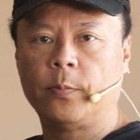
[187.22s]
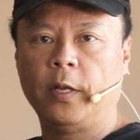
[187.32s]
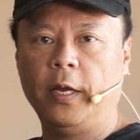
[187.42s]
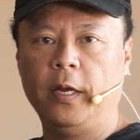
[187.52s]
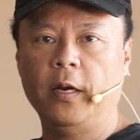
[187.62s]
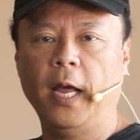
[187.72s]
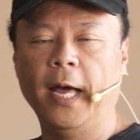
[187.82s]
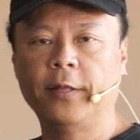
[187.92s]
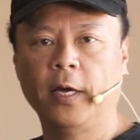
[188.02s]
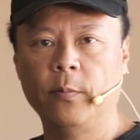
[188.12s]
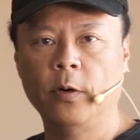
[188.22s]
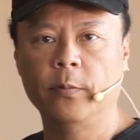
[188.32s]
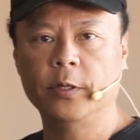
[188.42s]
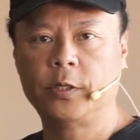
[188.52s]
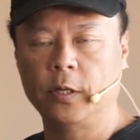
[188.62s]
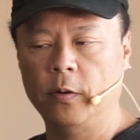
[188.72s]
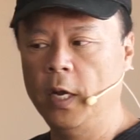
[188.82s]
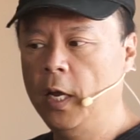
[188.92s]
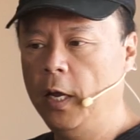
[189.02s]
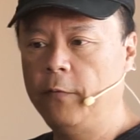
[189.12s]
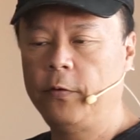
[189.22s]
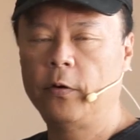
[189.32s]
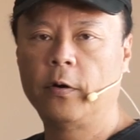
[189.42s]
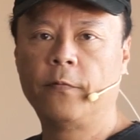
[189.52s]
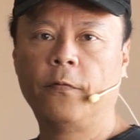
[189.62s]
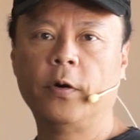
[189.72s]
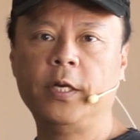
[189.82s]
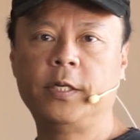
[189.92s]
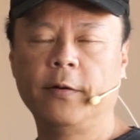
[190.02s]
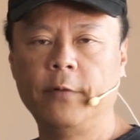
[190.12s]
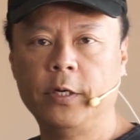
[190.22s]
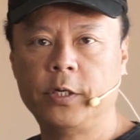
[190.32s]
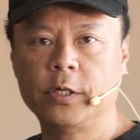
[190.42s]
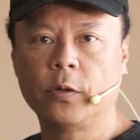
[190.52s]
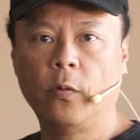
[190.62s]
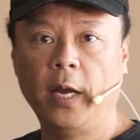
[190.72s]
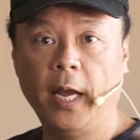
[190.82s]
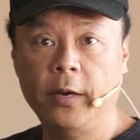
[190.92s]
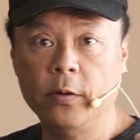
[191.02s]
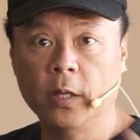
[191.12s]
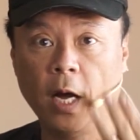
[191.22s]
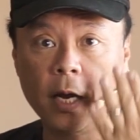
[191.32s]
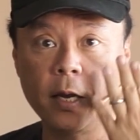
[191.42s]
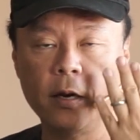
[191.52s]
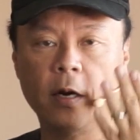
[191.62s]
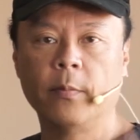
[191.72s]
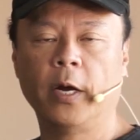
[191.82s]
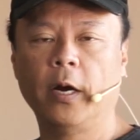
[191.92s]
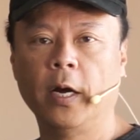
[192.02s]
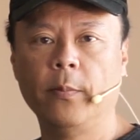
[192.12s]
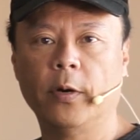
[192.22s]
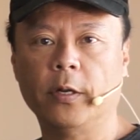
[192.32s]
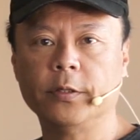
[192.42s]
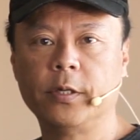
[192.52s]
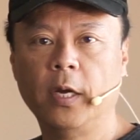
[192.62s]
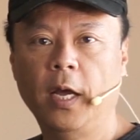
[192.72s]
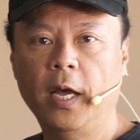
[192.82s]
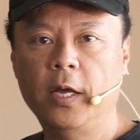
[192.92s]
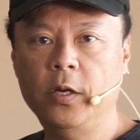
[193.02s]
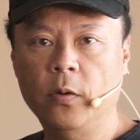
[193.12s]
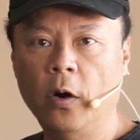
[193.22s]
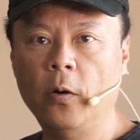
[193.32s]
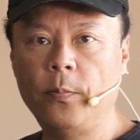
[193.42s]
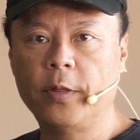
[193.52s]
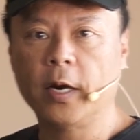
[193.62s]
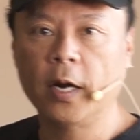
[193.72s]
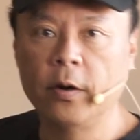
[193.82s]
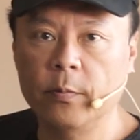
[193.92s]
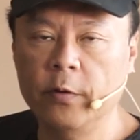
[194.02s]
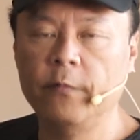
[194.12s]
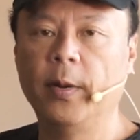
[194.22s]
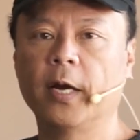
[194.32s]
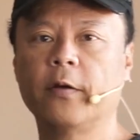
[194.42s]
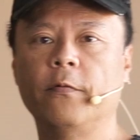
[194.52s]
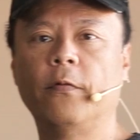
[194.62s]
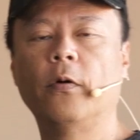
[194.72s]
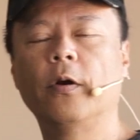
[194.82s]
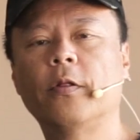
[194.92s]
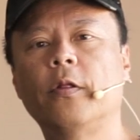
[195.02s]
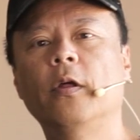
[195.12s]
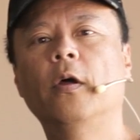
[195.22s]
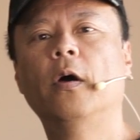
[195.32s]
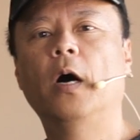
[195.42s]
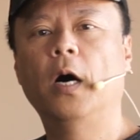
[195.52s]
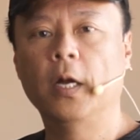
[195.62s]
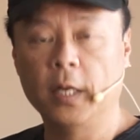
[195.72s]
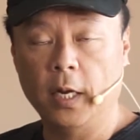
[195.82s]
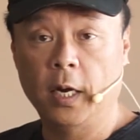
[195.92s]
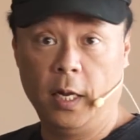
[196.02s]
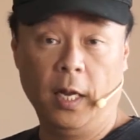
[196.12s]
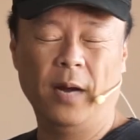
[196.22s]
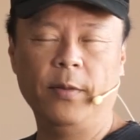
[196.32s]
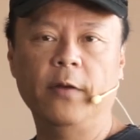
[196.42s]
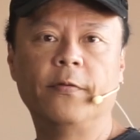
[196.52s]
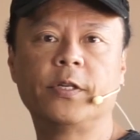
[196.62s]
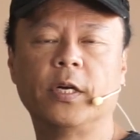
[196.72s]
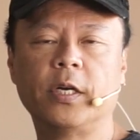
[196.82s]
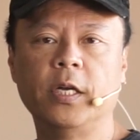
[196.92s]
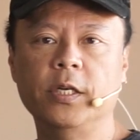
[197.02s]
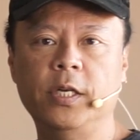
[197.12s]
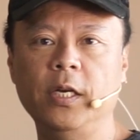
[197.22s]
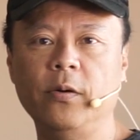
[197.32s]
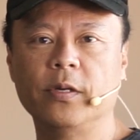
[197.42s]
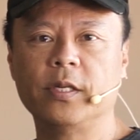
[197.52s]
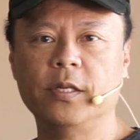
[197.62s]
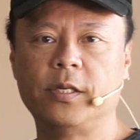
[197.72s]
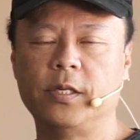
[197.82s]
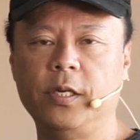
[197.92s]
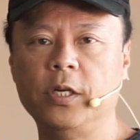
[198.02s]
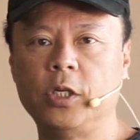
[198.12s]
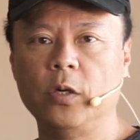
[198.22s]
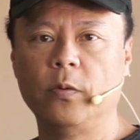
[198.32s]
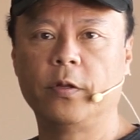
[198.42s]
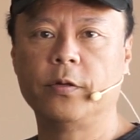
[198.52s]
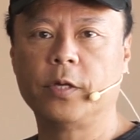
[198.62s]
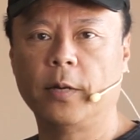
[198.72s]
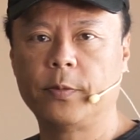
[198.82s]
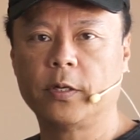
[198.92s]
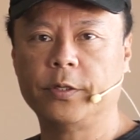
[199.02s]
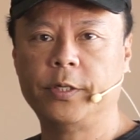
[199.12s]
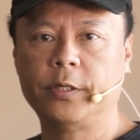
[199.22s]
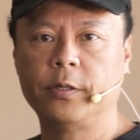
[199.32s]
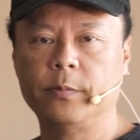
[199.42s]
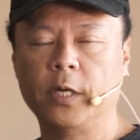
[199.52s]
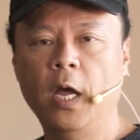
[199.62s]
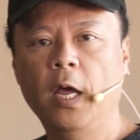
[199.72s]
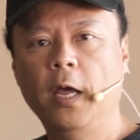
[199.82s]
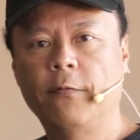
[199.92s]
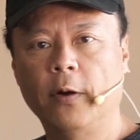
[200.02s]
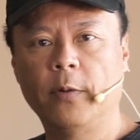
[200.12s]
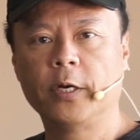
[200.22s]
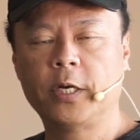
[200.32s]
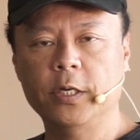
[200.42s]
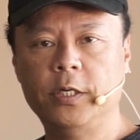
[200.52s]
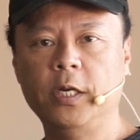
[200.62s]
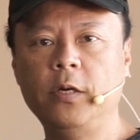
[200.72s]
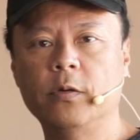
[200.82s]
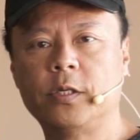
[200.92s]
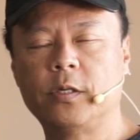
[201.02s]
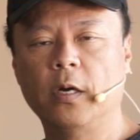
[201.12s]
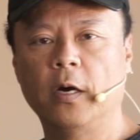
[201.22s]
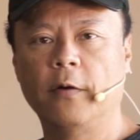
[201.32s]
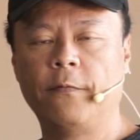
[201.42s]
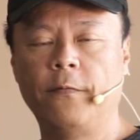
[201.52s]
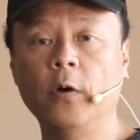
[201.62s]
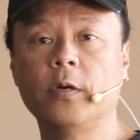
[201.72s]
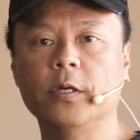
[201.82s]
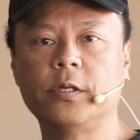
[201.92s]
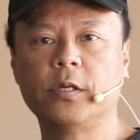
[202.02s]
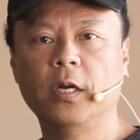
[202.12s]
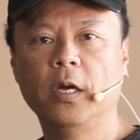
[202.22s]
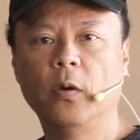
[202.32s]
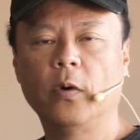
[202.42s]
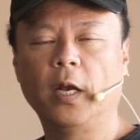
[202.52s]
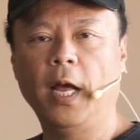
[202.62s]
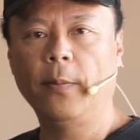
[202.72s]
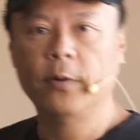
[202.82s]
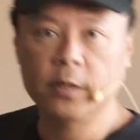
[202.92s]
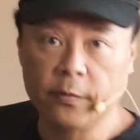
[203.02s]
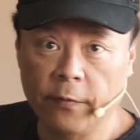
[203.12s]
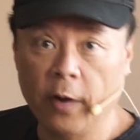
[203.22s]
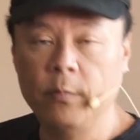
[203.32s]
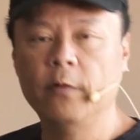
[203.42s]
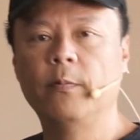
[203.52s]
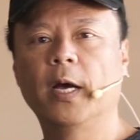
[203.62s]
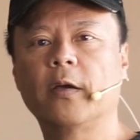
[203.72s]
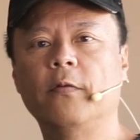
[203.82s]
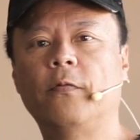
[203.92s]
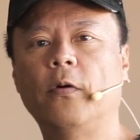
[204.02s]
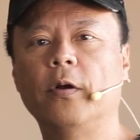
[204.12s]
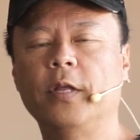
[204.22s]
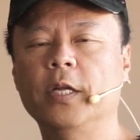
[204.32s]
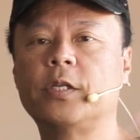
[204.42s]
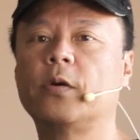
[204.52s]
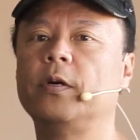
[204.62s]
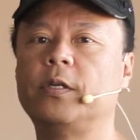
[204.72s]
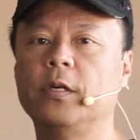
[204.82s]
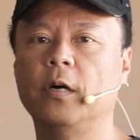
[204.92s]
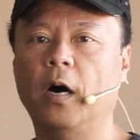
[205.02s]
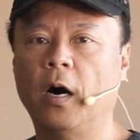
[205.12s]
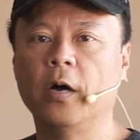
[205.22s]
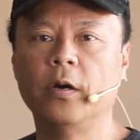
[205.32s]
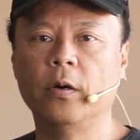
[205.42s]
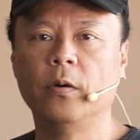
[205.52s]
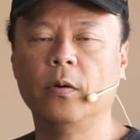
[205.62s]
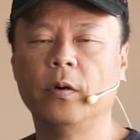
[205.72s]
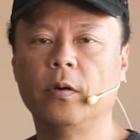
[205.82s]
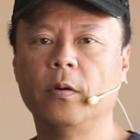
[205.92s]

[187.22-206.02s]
plane at that moment. So if you're 47 inches away and you lock it on my eyeballs, you hope that I don't move back and forth on, uh, I mean, if it's on continuous, and this is the issue with those optical systems, if I'm on continuous uh, focus, what'll happen is if I move back and forth, it's going to auto